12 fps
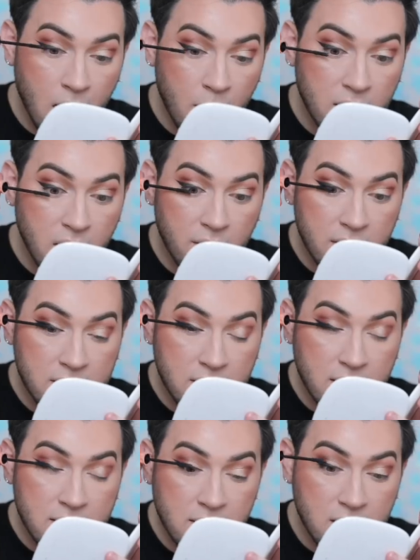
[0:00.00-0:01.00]
I mean,
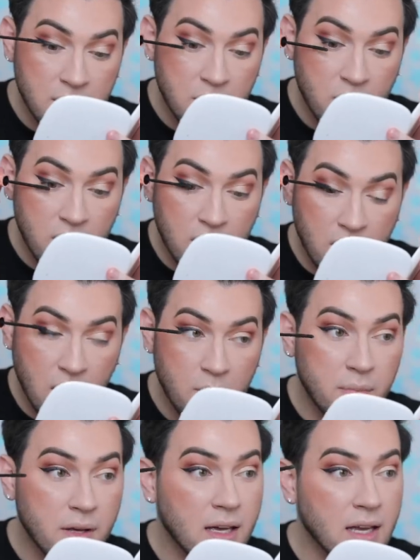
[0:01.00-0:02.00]
obviously it's a little bit more
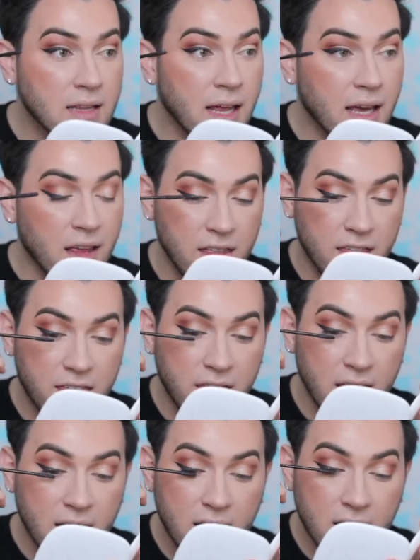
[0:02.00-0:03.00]
clumpy and like
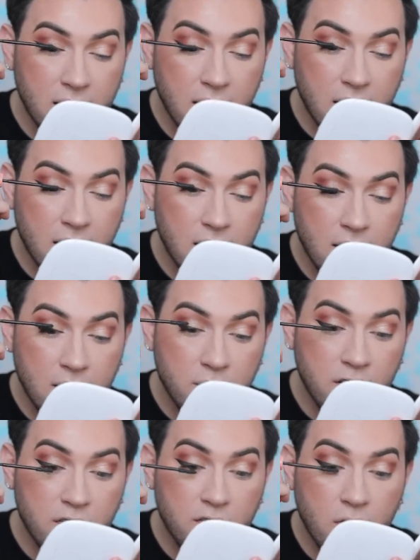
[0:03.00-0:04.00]
thick than
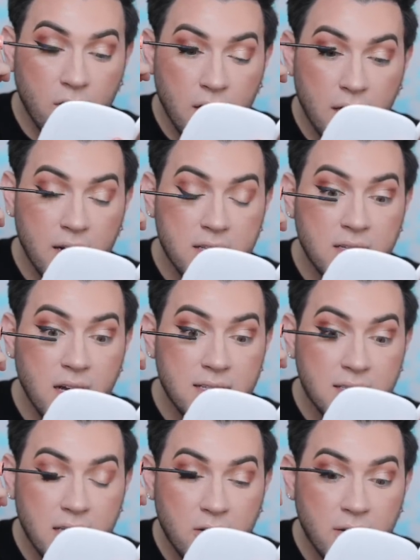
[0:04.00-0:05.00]
before, and it's not
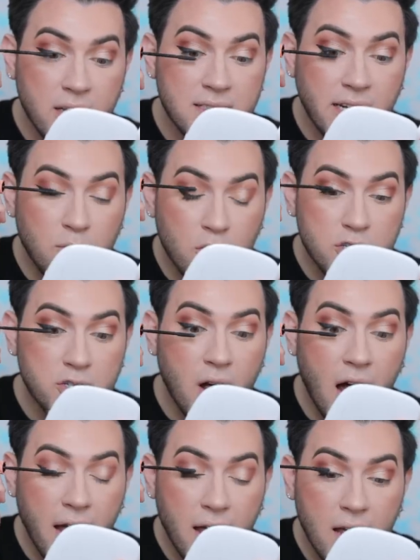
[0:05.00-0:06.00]
as liquidy, it's like more
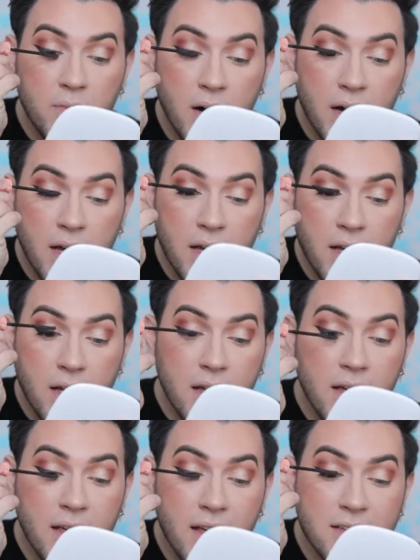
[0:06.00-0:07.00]
dry, but
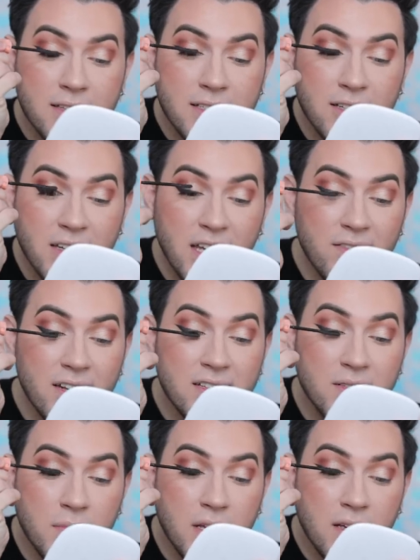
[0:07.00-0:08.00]
it's still giving it
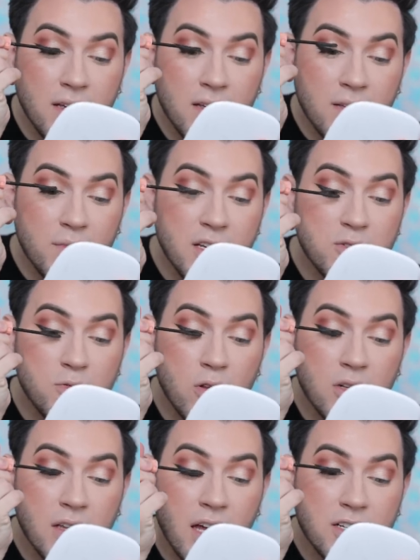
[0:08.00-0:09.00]
to me. Miss
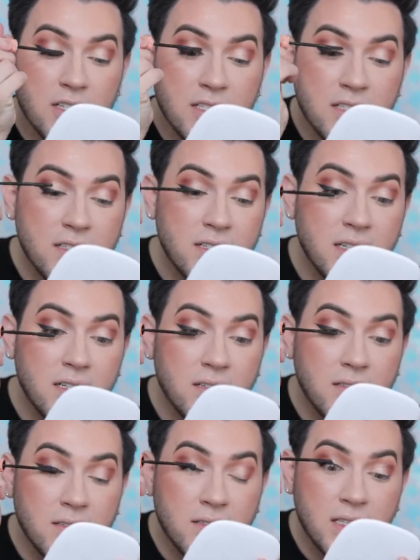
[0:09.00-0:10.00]
Roller Lash is
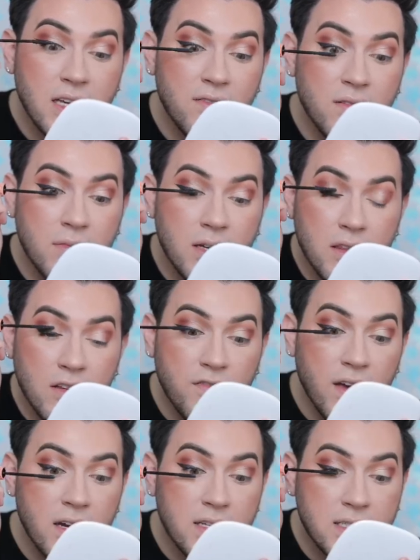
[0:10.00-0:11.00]
still giving me the
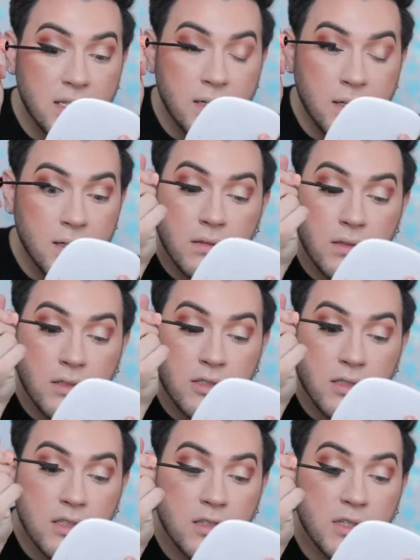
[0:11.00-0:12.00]
fantasy. It's
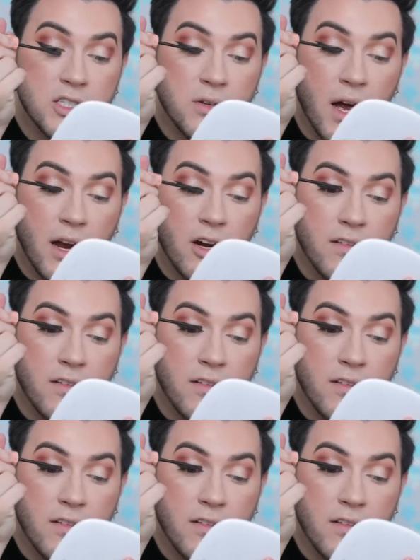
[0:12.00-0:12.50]
just a little bit drier.